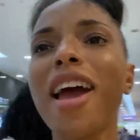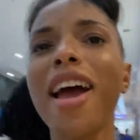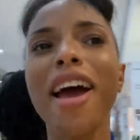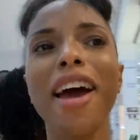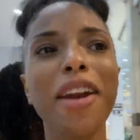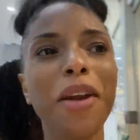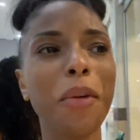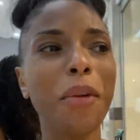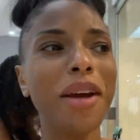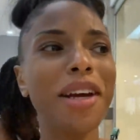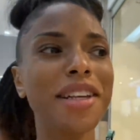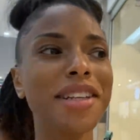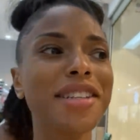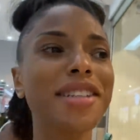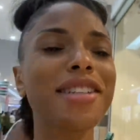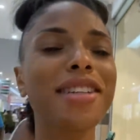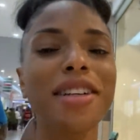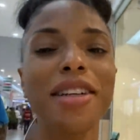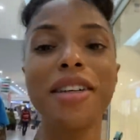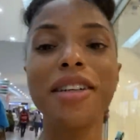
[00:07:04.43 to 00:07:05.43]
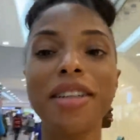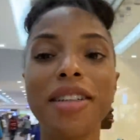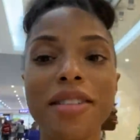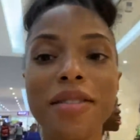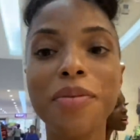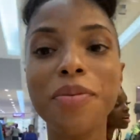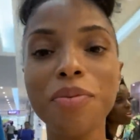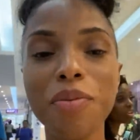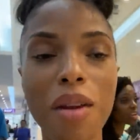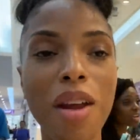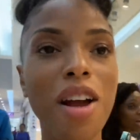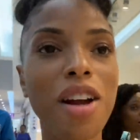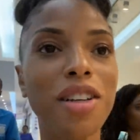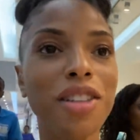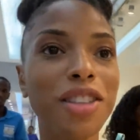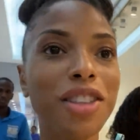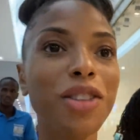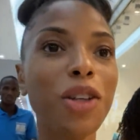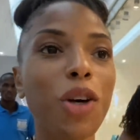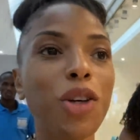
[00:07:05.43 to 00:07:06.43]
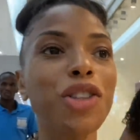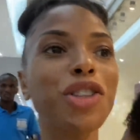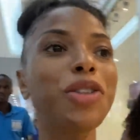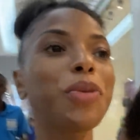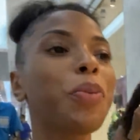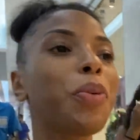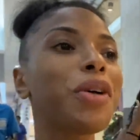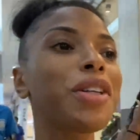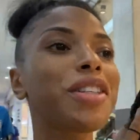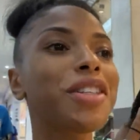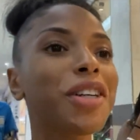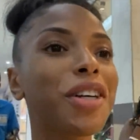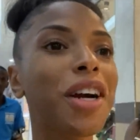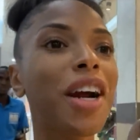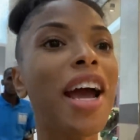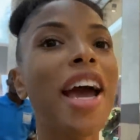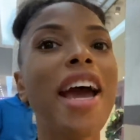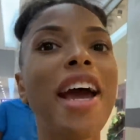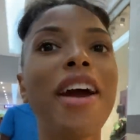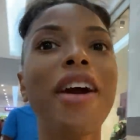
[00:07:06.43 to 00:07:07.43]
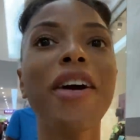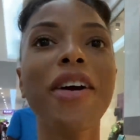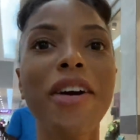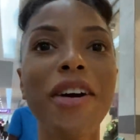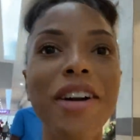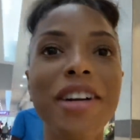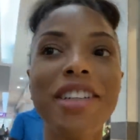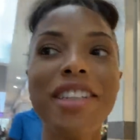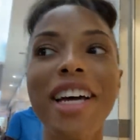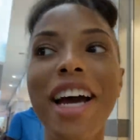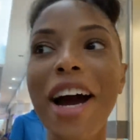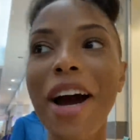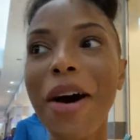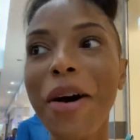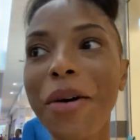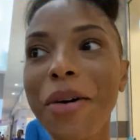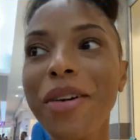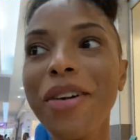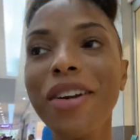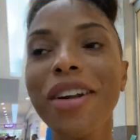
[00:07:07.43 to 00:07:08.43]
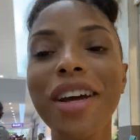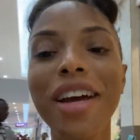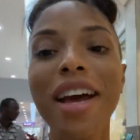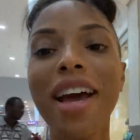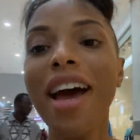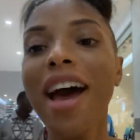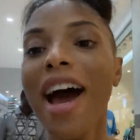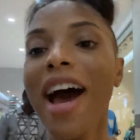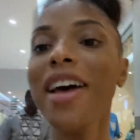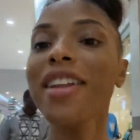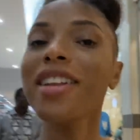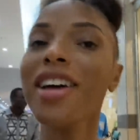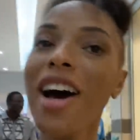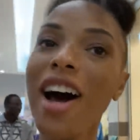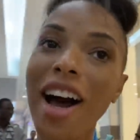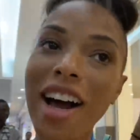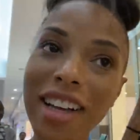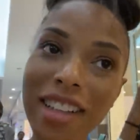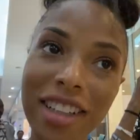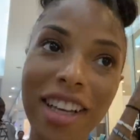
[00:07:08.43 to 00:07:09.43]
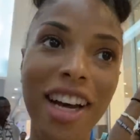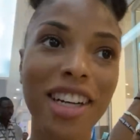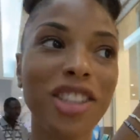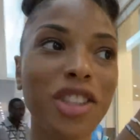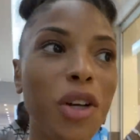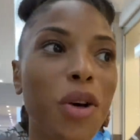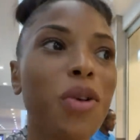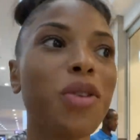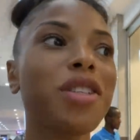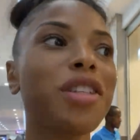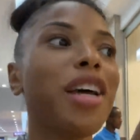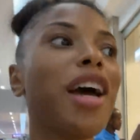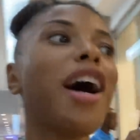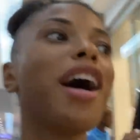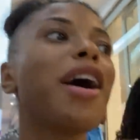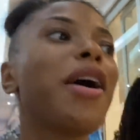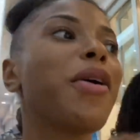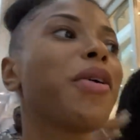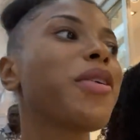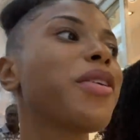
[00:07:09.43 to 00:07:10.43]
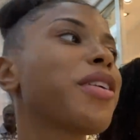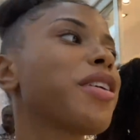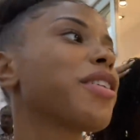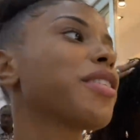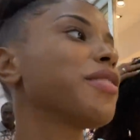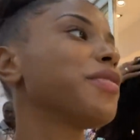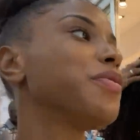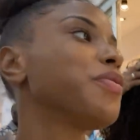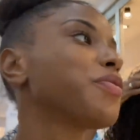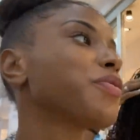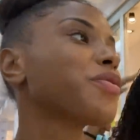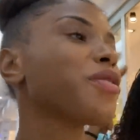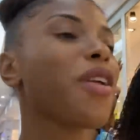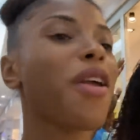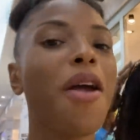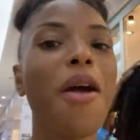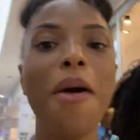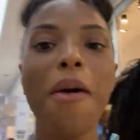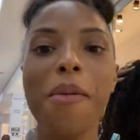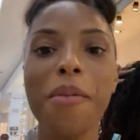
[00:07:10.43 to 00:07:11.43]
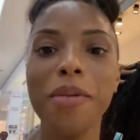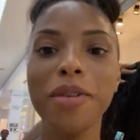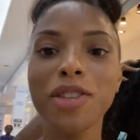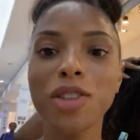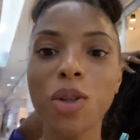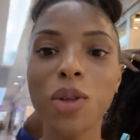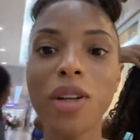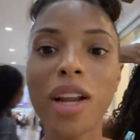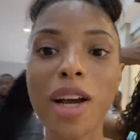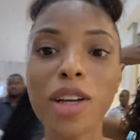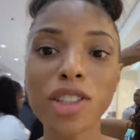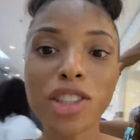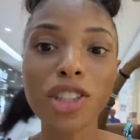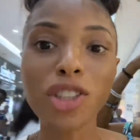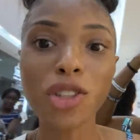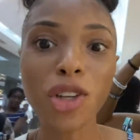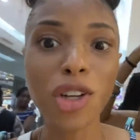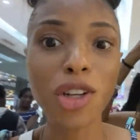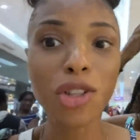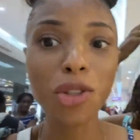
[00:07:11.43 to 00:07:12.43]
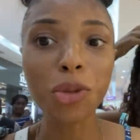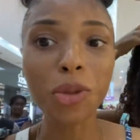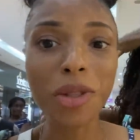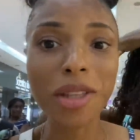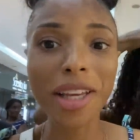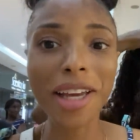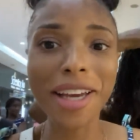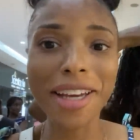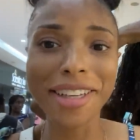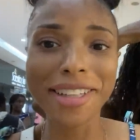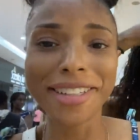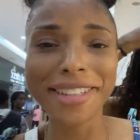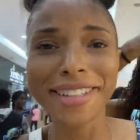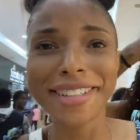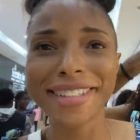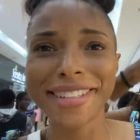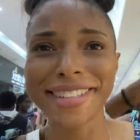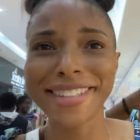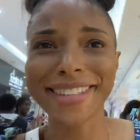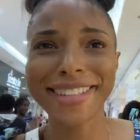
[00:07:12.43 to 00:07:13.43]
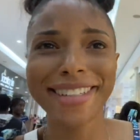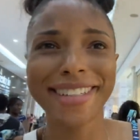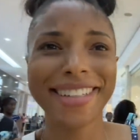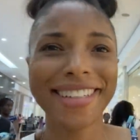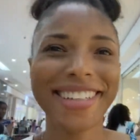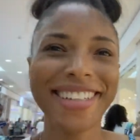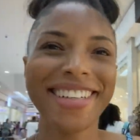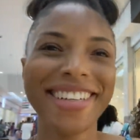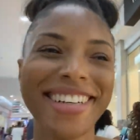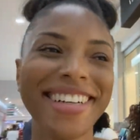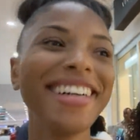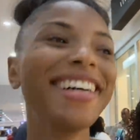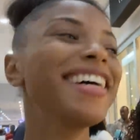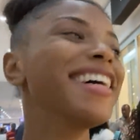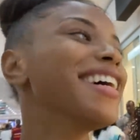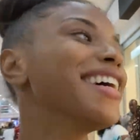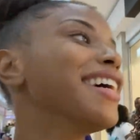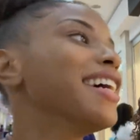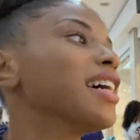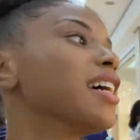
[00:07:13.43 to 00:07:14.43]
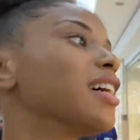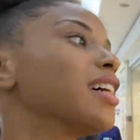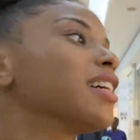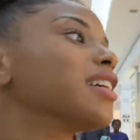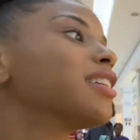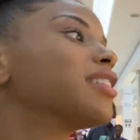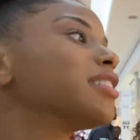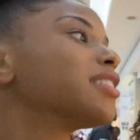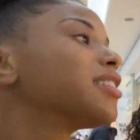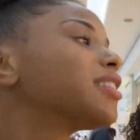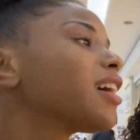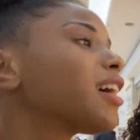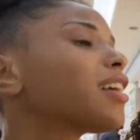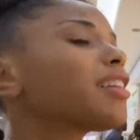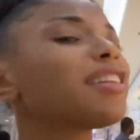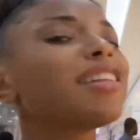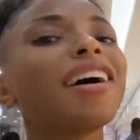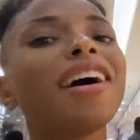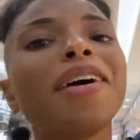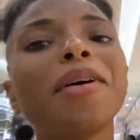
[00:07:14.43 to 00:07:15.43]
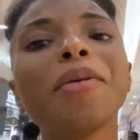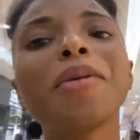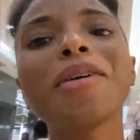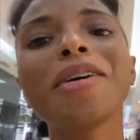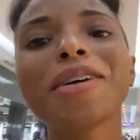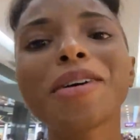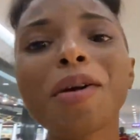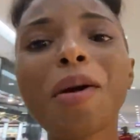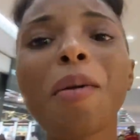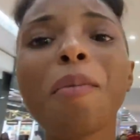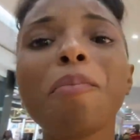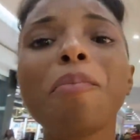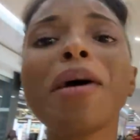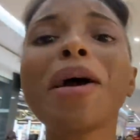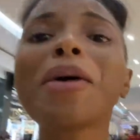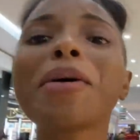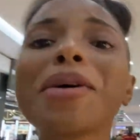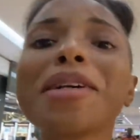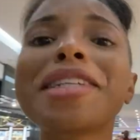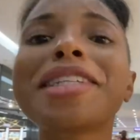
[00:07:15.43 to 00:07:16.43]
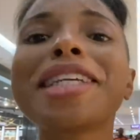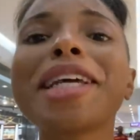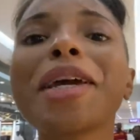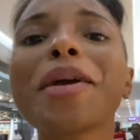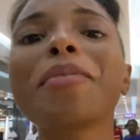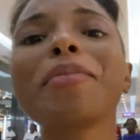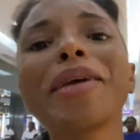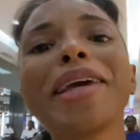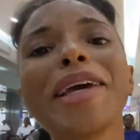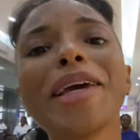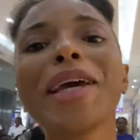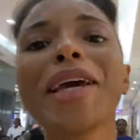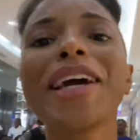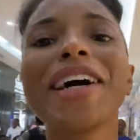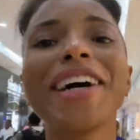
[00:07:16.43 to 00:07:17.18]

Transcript: anyways, so she puts her hair down, and the eyelash goes down. So now she's gonna do this. Hello, you're embarrassing me.